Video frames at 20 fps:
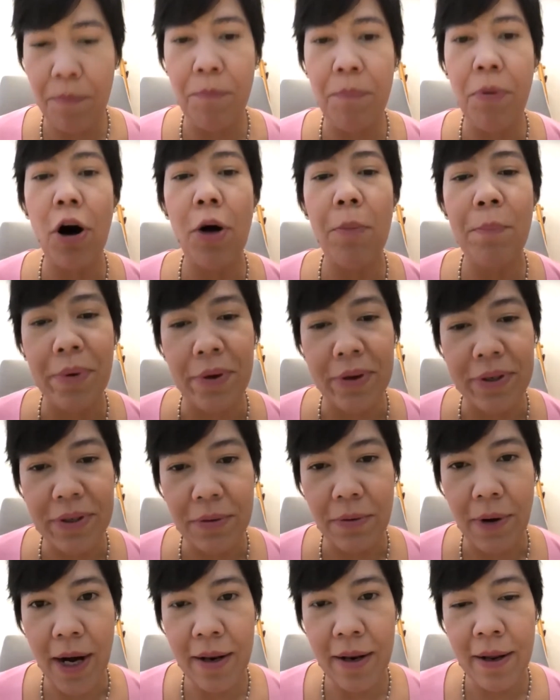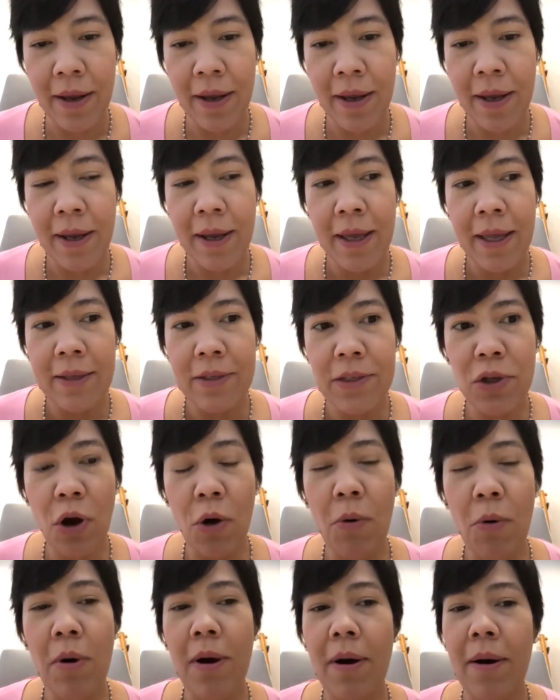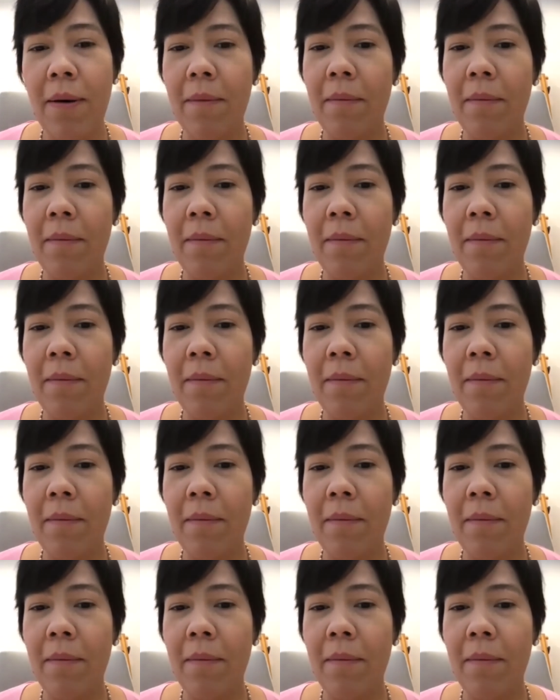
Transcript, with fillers: purpose, right? Yes. So